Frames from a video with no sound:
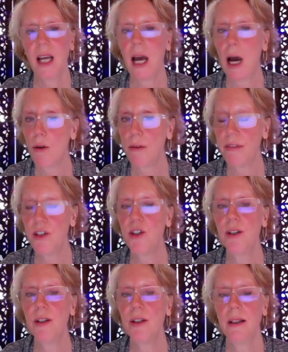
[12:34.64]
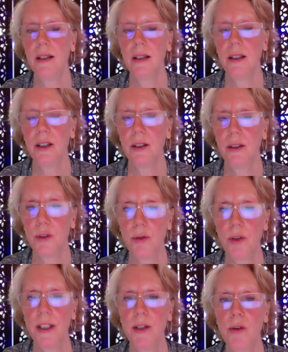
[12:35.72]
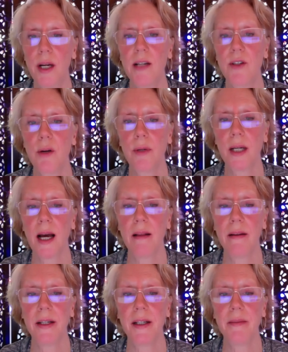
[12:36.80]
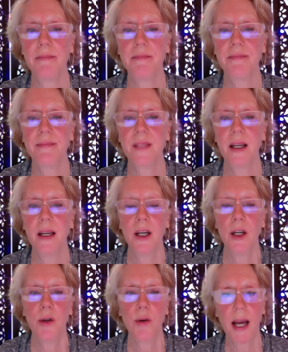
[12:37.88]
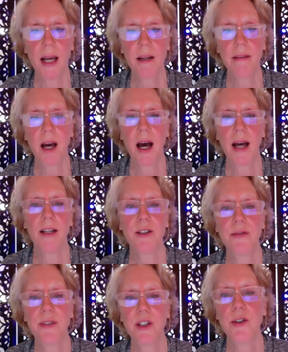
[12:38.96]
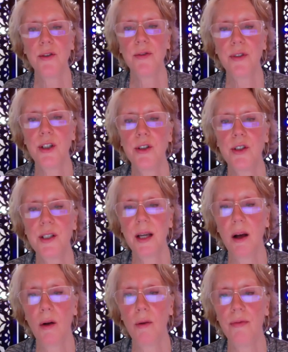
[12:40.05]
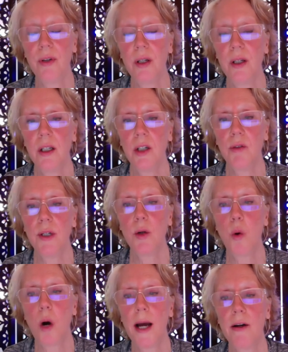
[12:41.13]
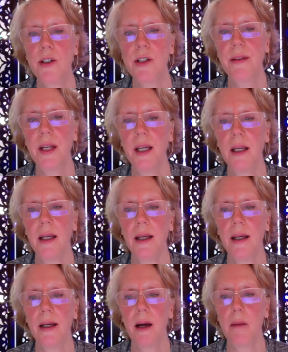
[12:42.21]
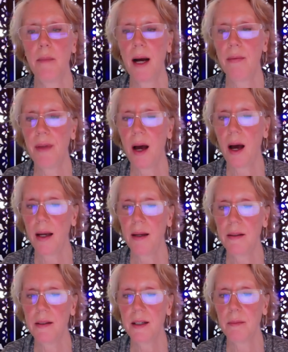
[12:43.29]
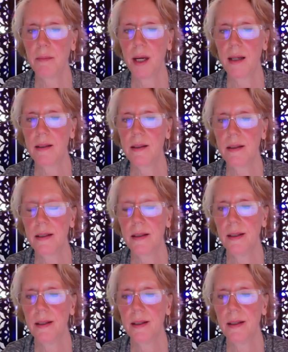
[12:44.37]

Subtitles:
Our vision truly creates our reality. Creating the highest vision for yourself requires thinking about the highest and best.